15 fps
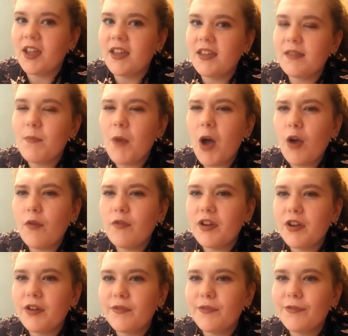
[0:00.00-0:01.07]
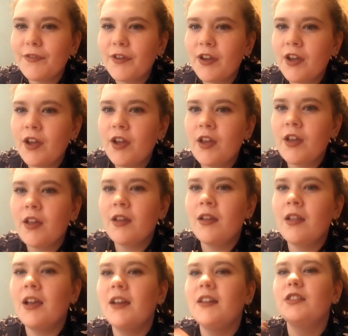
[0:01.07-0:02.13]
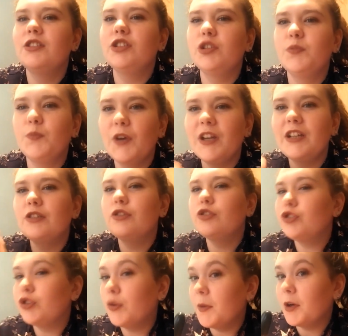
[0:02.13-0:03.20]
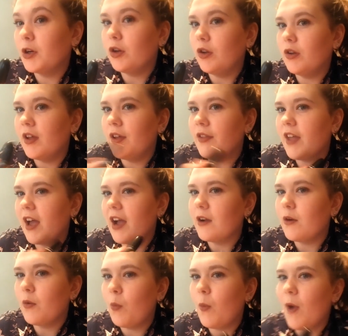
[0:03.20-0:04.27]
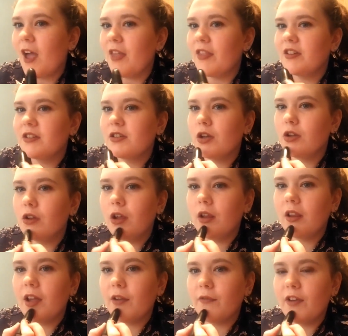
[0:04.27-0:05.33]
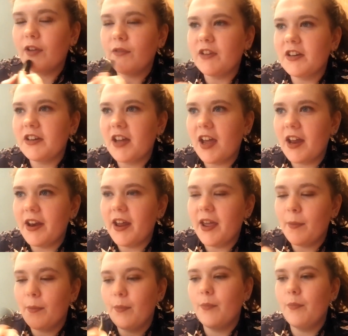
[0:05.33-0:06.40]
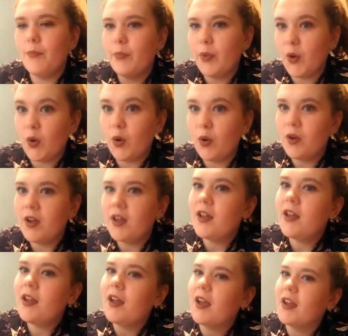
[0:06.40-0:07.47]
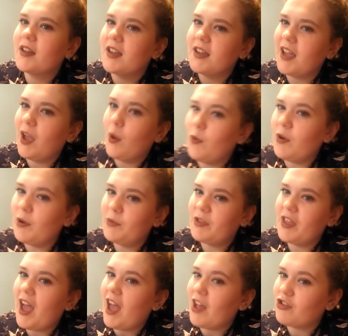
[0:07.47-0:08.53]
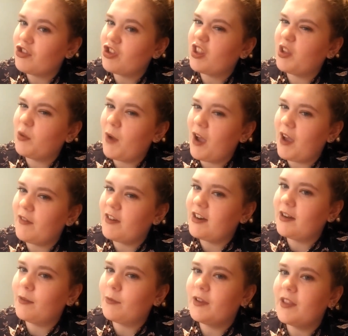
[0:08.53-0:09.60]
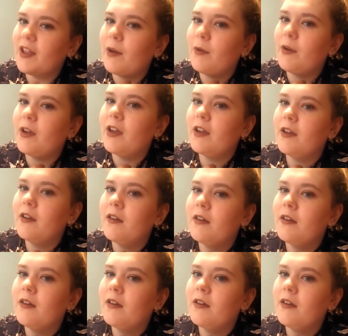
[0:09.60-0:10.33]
It's more of like a spring summer colour that I can wear that's a lot like Velvet Teddy, but can get away with actually wearing it without it.